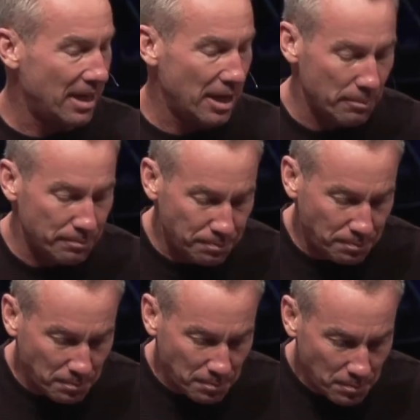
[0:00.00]

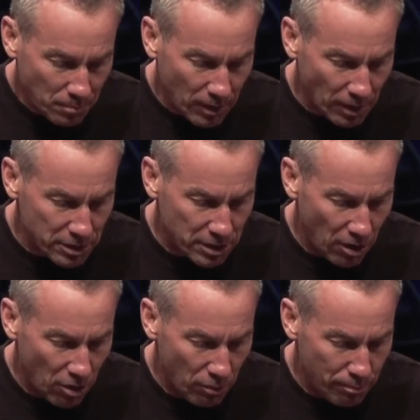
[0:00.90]

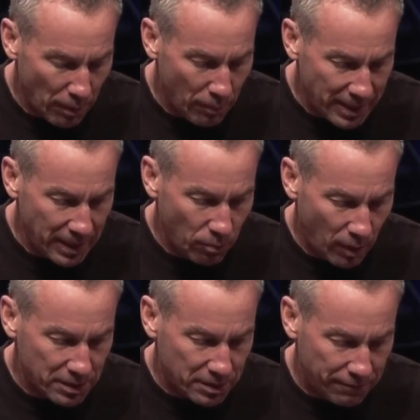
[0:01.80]
But we did
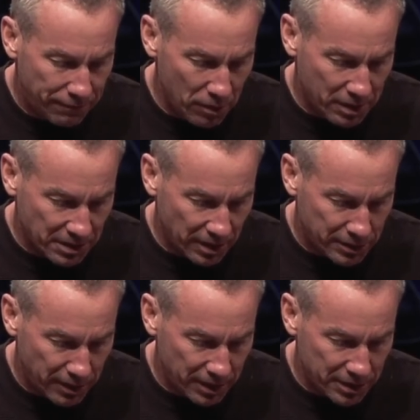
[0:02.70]
want to focus on
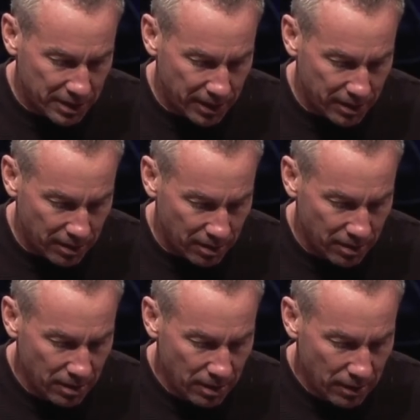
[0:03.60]
transgender